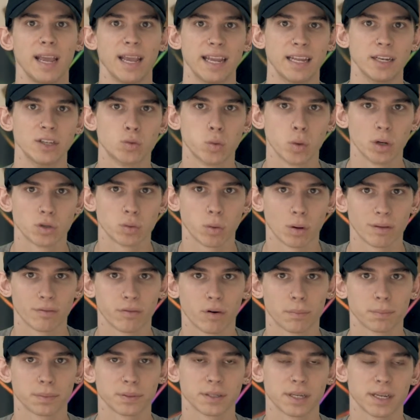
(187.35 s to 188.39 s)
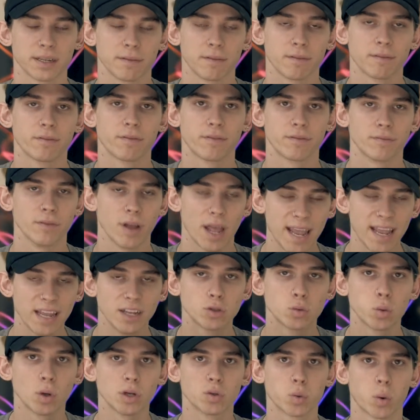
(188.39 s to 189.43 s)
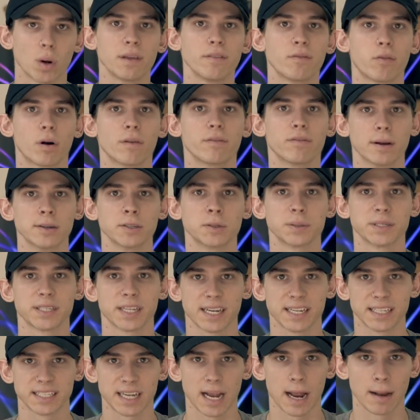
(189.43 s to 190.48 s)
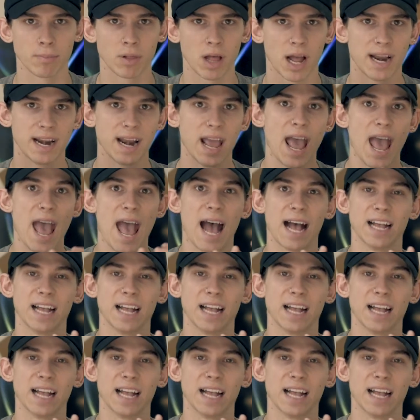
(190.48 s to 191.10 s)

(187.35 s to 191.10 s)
into a 24 frames per second timeline,